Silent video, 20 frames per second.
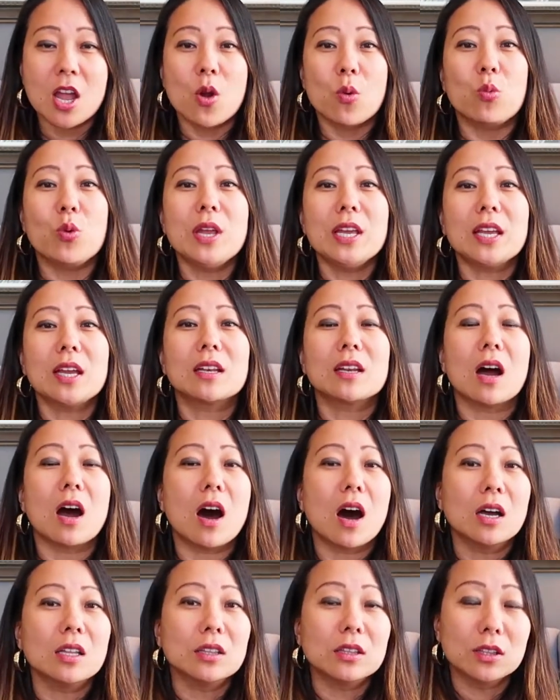We can
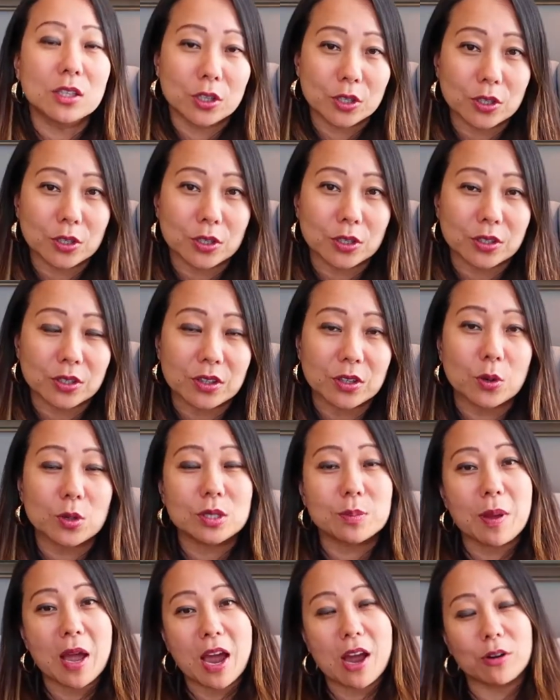unlearn those
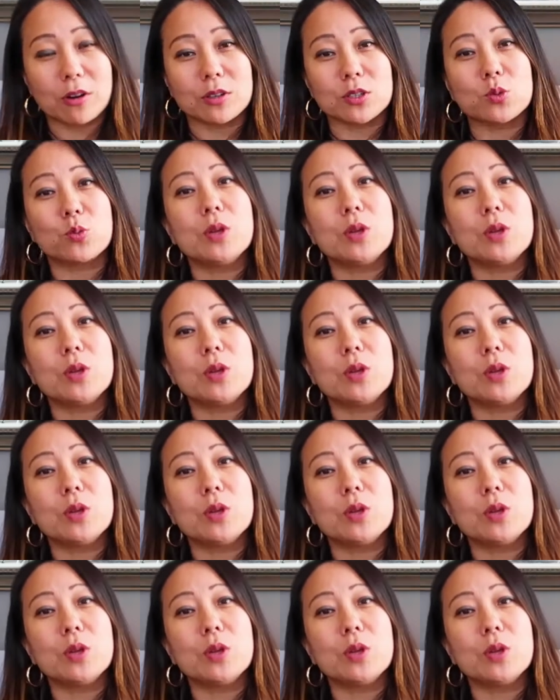patterns.